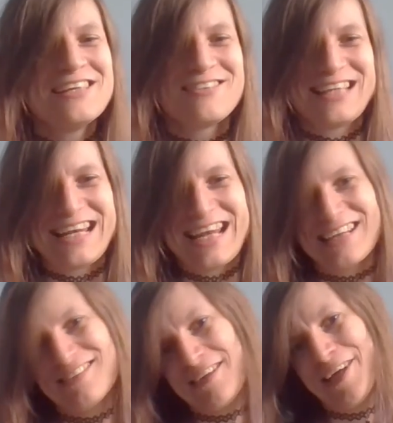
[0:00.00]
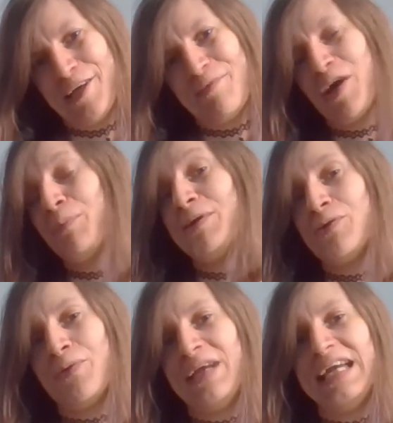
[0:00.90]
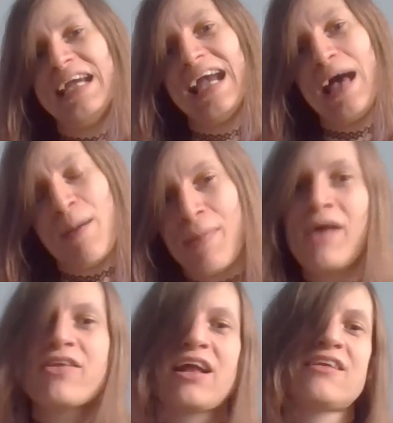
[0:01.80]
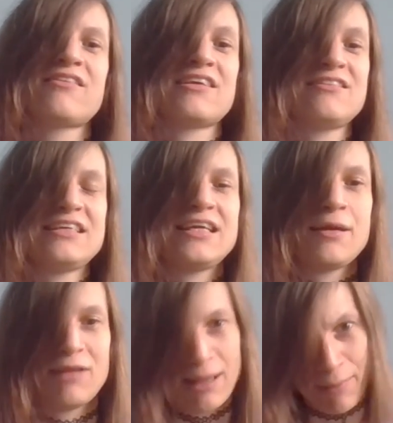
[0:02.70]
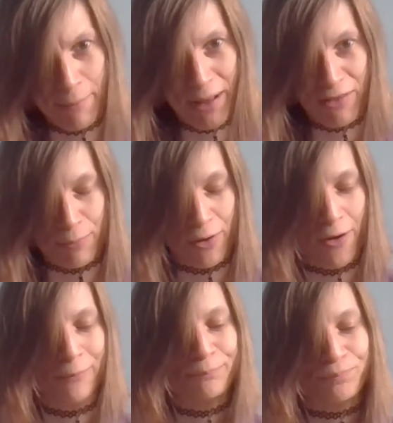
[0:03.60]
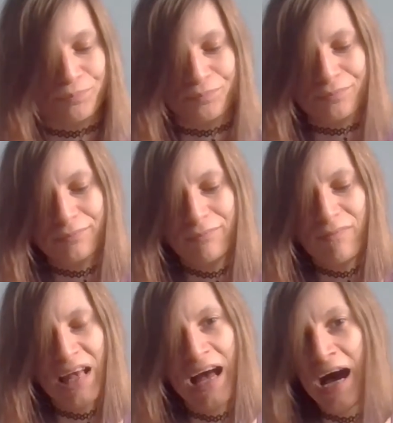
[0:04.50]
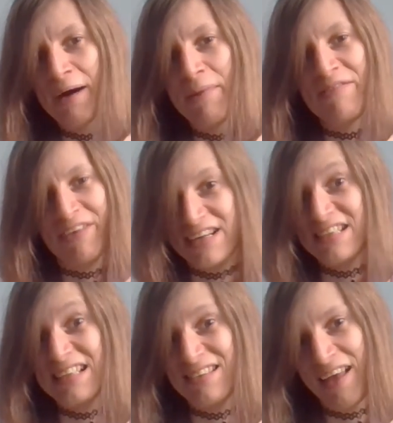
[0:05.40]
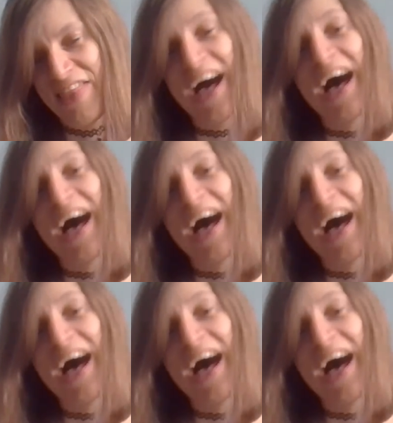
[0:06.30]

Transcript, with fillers: so yeah, next time I'll be talking about the colours I see, a little bit about the plot, um, and various things like